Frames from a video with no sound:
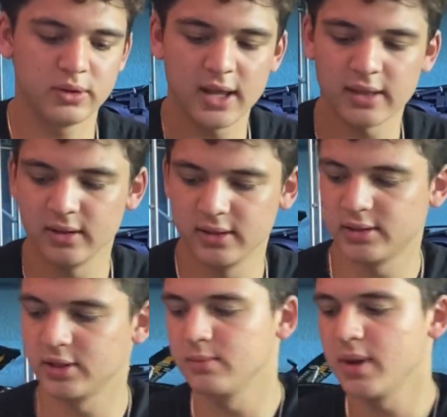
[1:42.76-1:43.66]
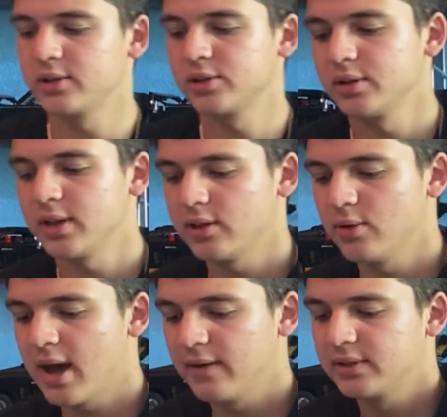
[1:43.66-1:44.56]
get this, just make sure that you
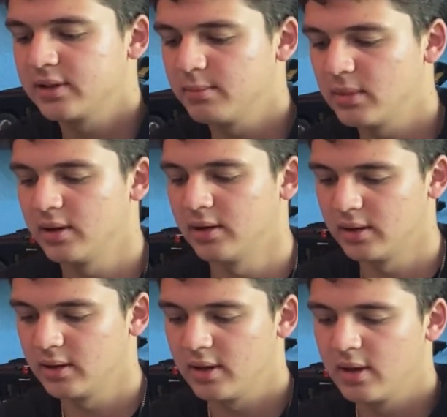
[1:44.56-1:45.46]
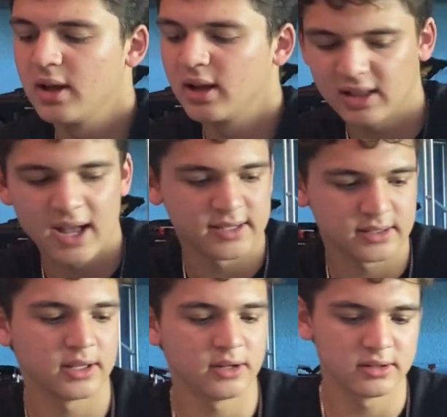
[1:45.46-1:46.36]
have some glass
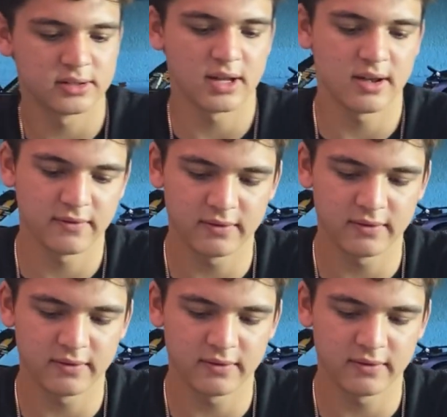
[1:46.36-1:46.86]
cleaner and stuff